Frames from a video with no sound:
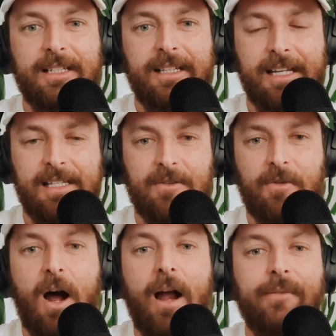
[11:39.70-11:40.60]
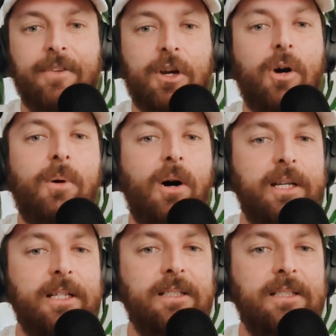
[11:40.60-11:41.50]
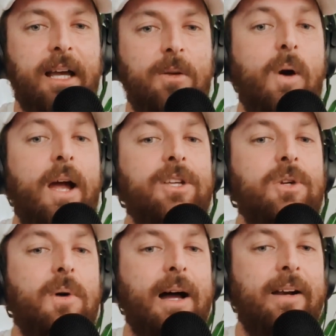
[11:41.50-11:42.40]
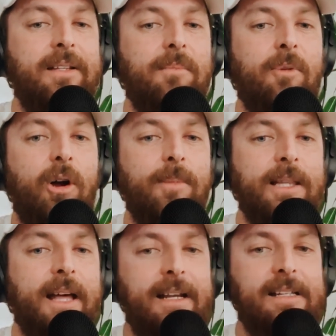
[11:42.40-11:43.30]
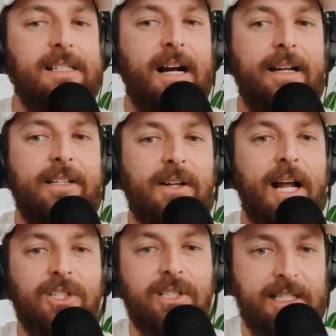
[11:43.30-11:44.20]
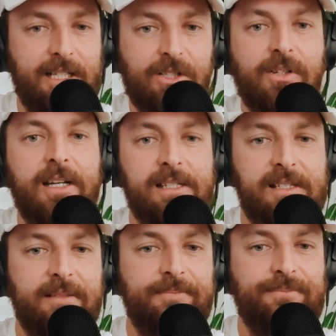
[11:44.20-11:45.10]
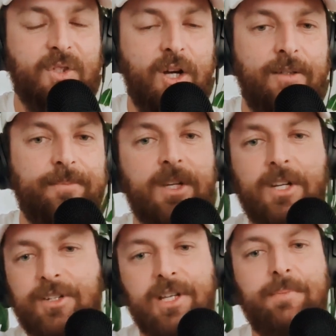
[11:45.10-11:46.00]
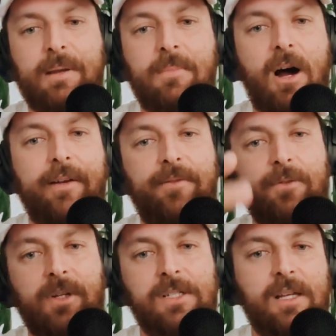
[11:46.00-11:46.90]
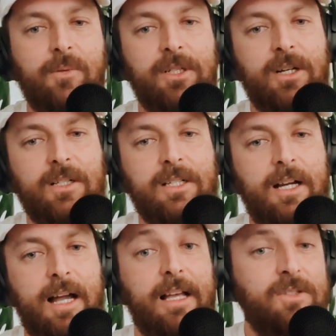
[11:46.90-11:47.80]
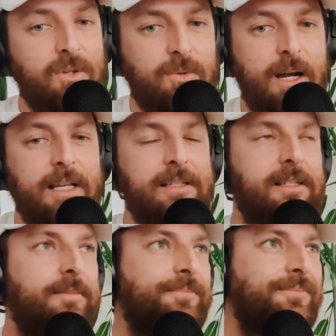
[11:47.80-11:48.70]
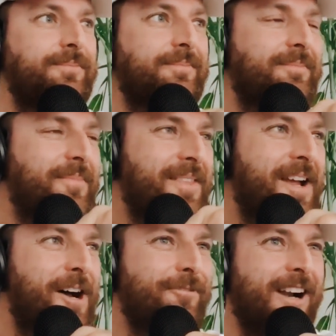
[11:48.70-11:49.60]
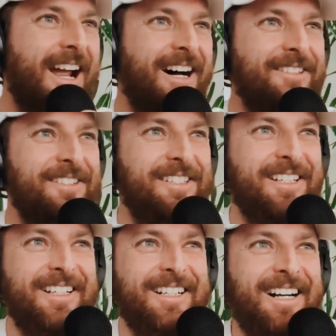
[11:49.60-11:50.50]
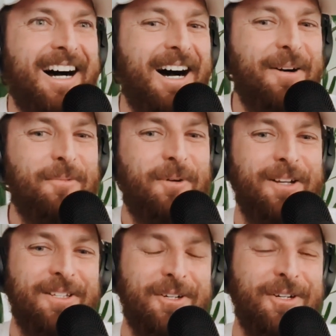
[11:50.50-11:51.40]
isn't right for your body and where you are at the moment, that anxiety could actually increase. So just be mindful, consult a doctor as always around what